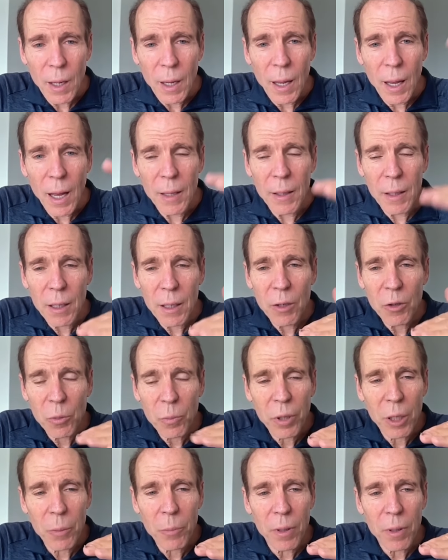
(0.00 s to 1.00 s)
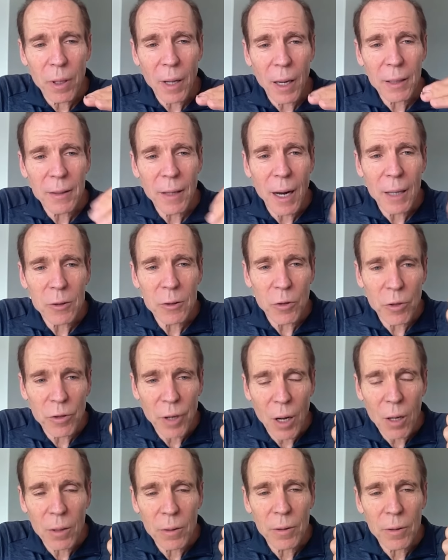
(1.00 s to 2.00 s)
And these people, like Dr.
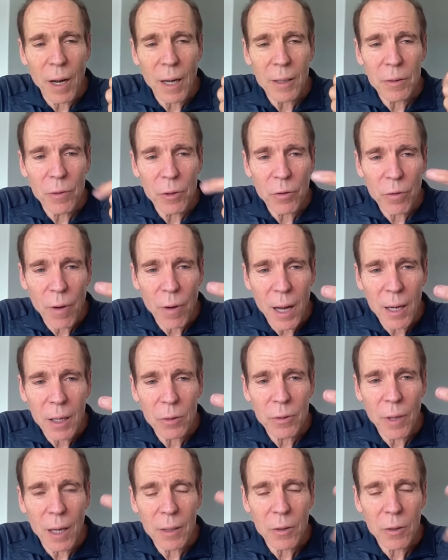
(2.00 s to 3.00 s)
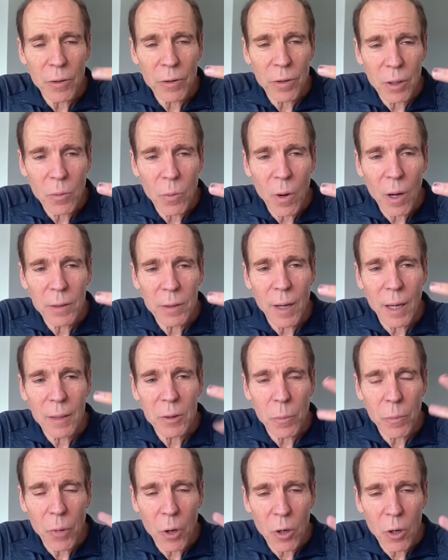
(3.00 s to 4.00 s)
Shelton, Dr. Vetrano, Dr. Sidhwa,
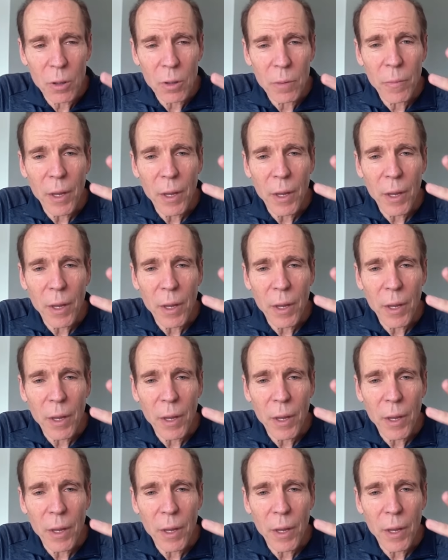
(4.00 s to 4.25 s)
Dr. Burton,